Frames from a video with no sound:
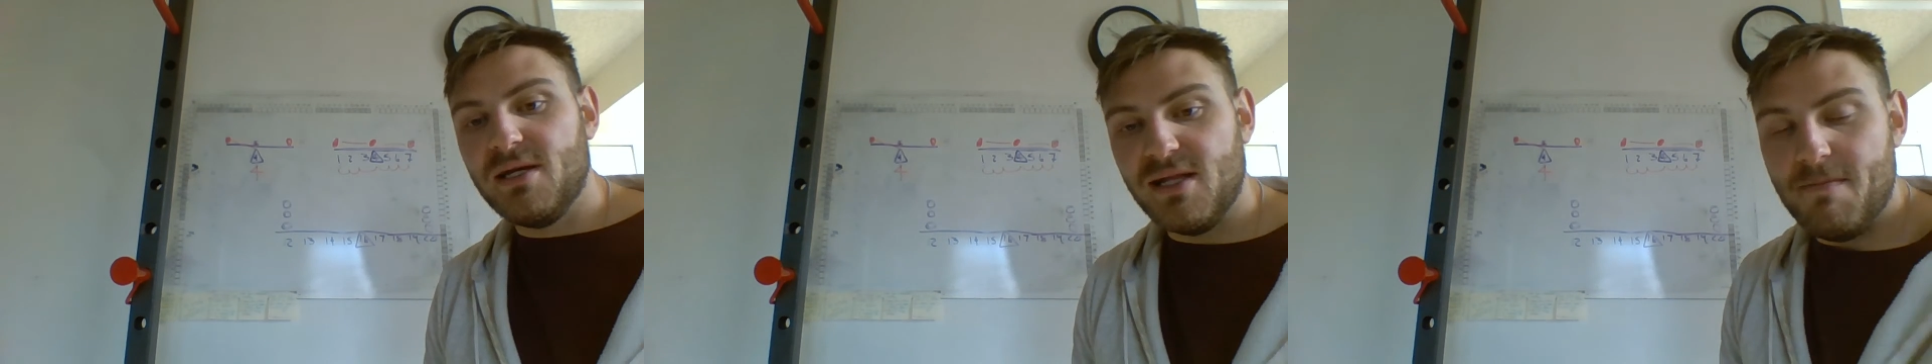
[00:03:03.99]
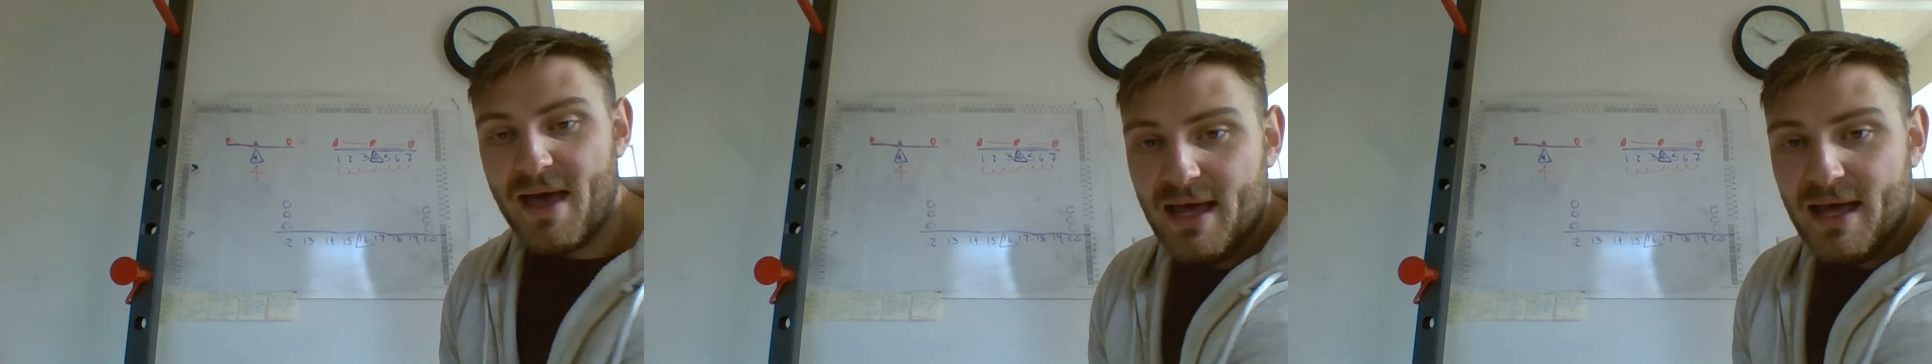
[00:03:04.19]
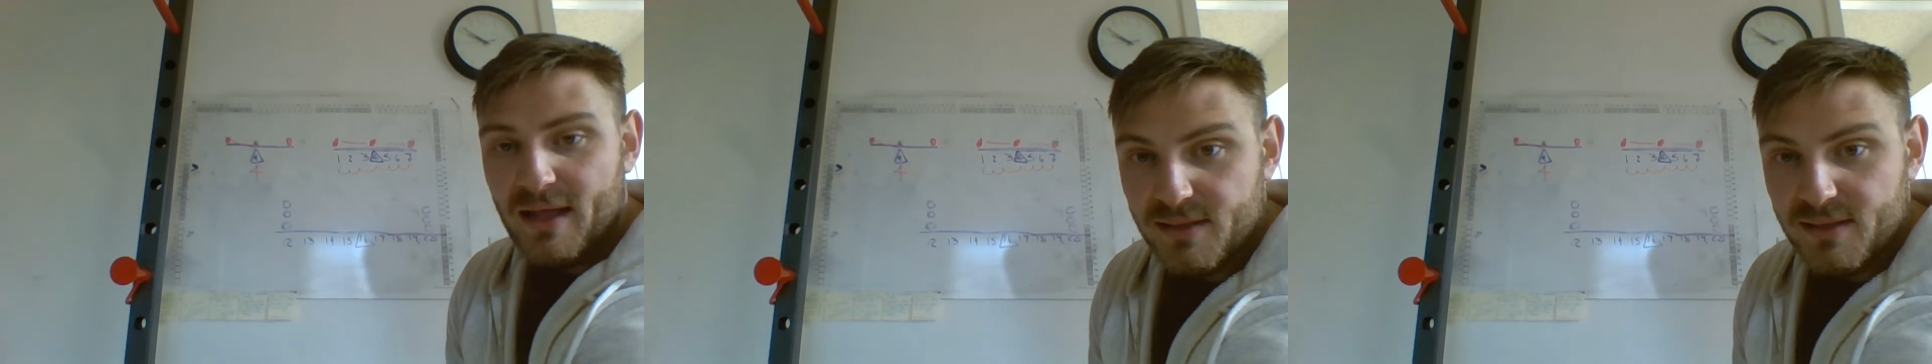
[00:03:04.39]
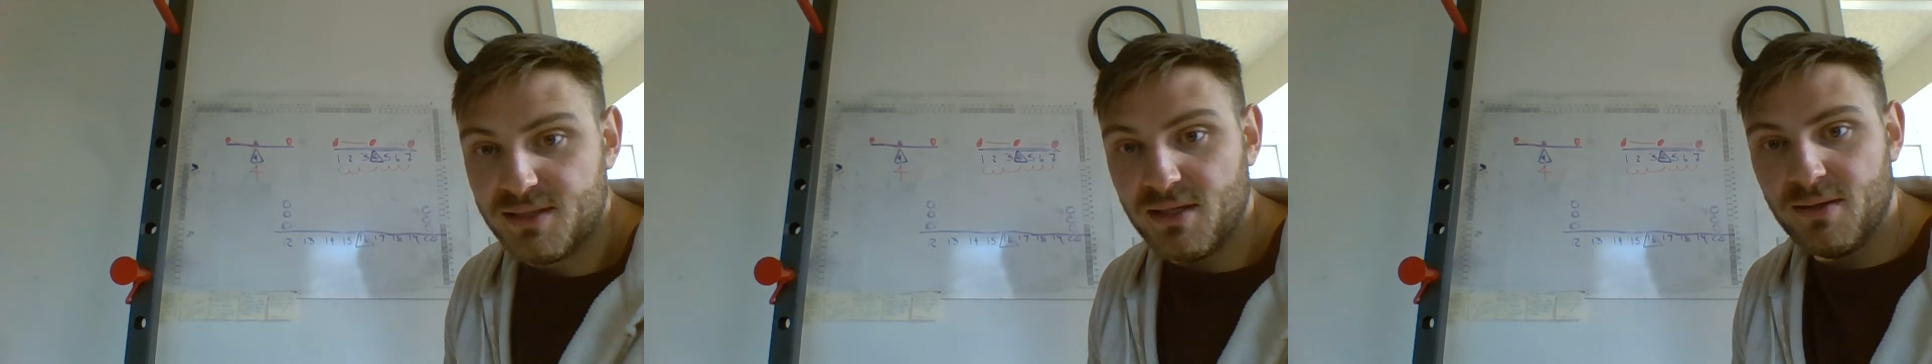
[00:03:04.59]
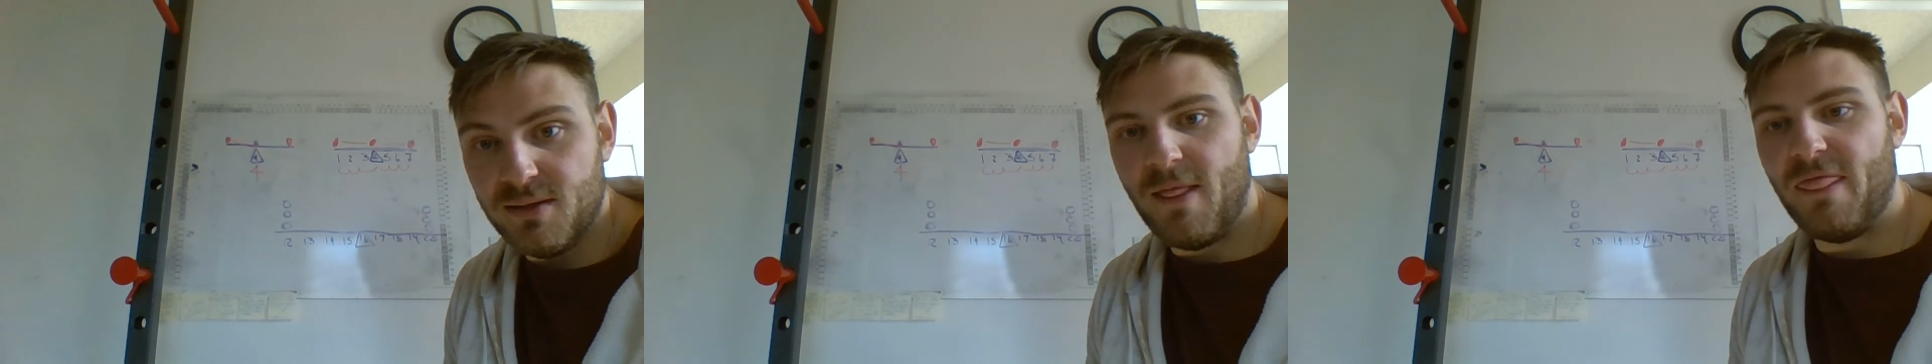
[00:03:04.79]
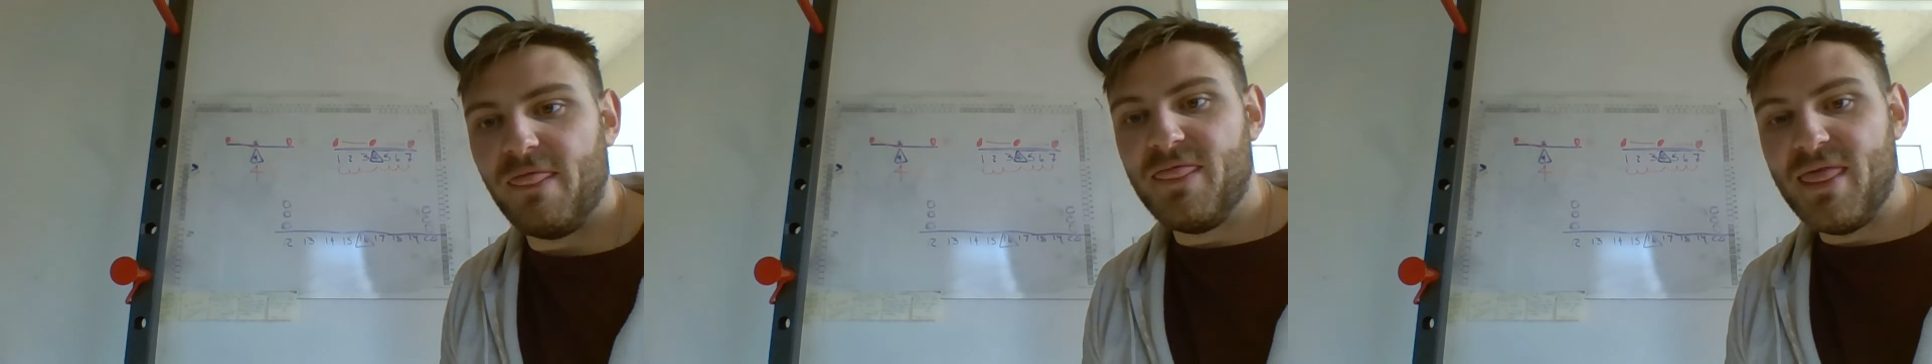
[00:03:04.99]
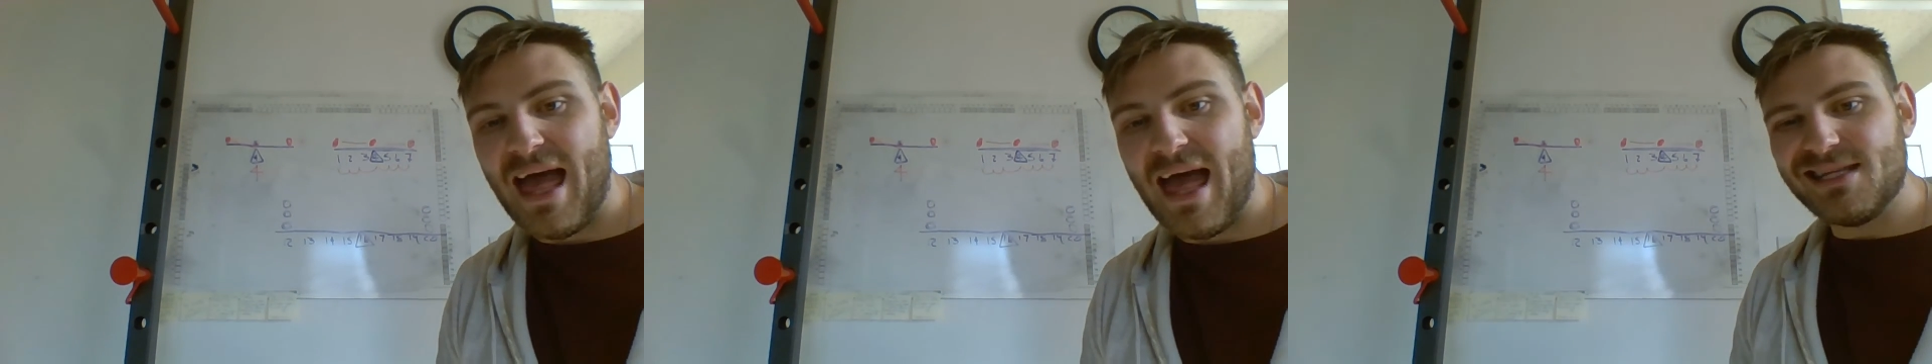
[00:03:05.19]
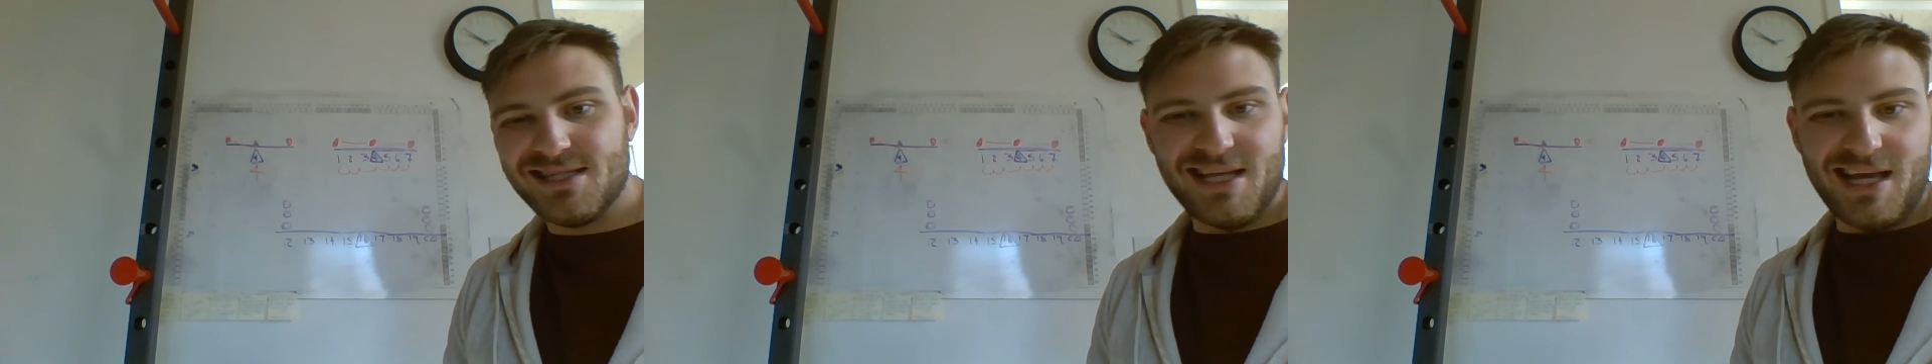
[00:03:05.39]
balanced. That's
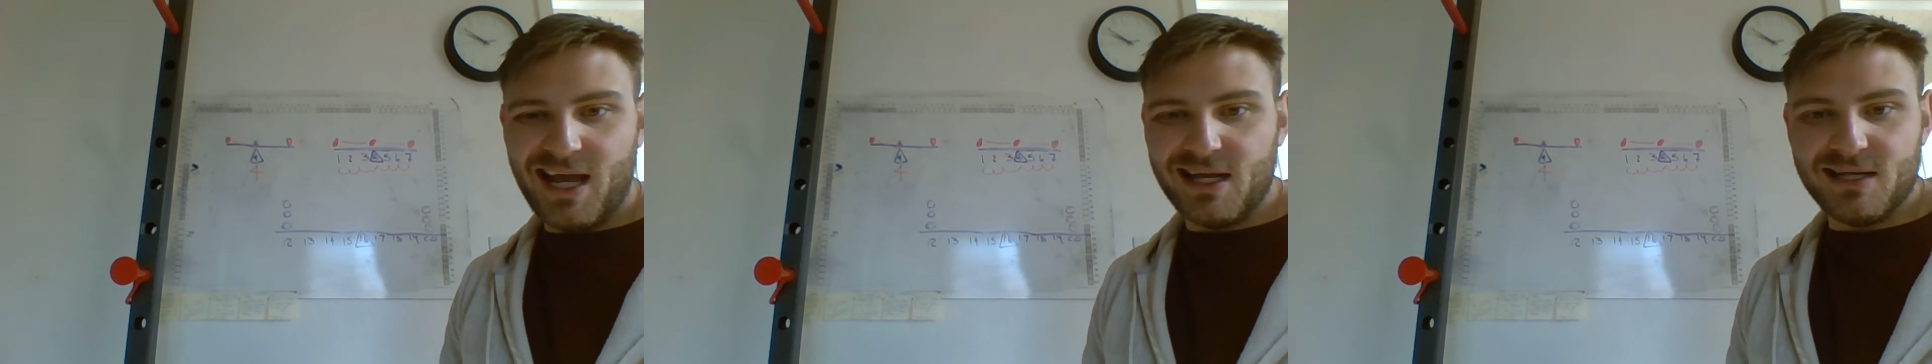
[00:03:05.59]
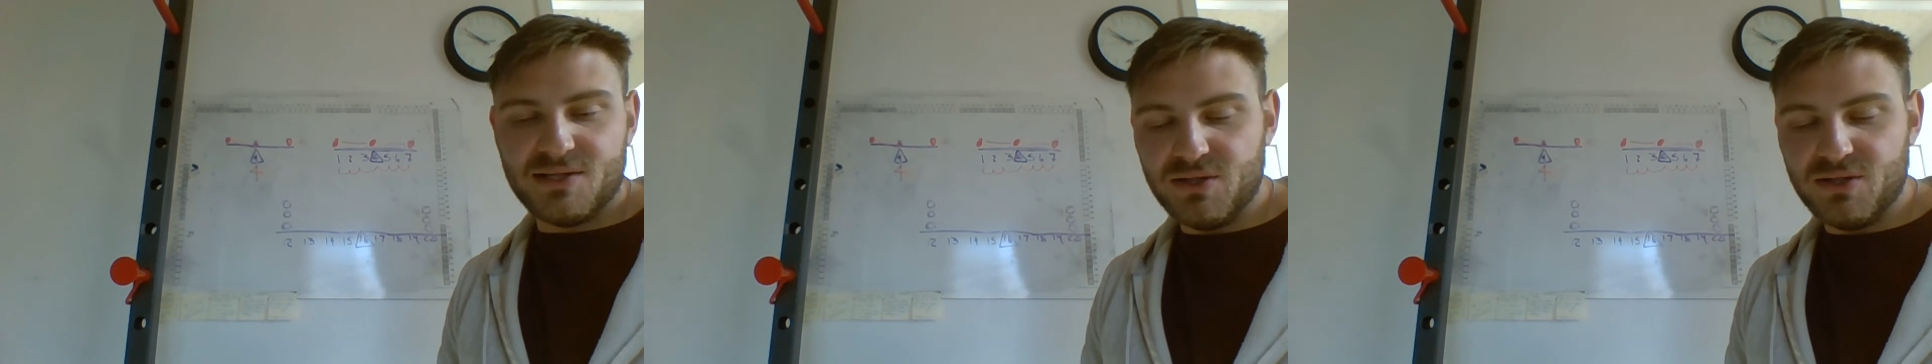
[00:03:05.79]
the answer